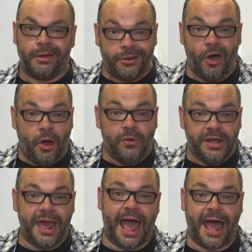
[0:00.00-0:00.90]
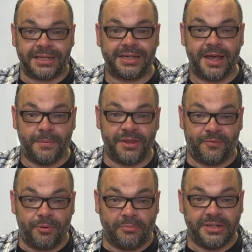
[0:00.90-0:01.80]
Not only that, but
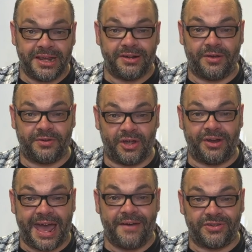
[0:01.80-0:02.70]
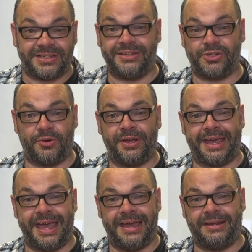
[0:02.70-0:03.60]
they've probably did a, done it ever since they were a
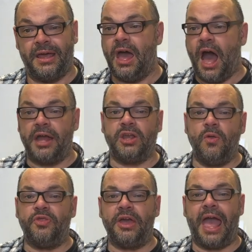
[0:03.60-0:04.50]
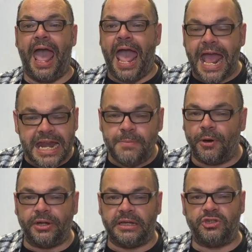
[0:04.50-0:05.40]
kid. I don't think
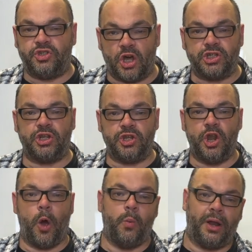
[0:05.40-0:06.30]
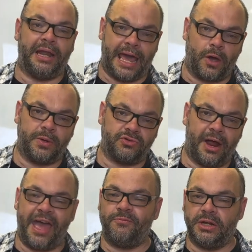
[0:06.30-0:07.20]
anybody doesn't know what Lego is,
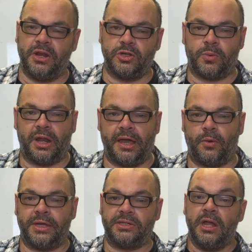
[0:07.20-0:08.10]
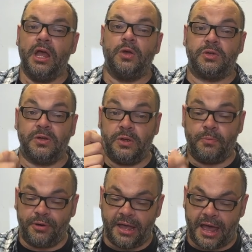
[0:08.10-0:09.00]
right? Everybody knows what Lego is. So then you
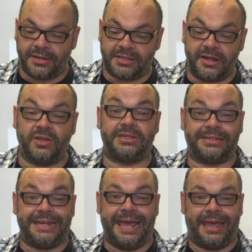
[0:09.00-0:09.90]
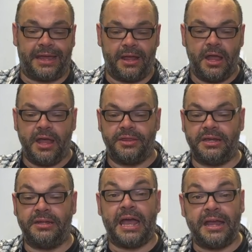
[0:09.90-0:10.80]
bring out this little stick
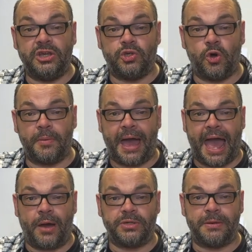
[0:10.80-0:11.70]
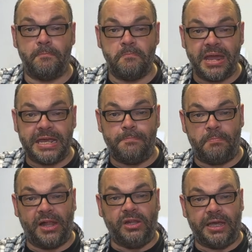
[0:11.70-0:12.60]
that, and you talk about how it's a mini
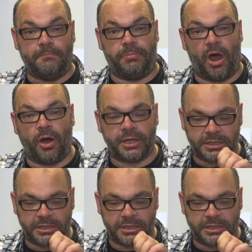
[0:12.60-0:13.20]
building block.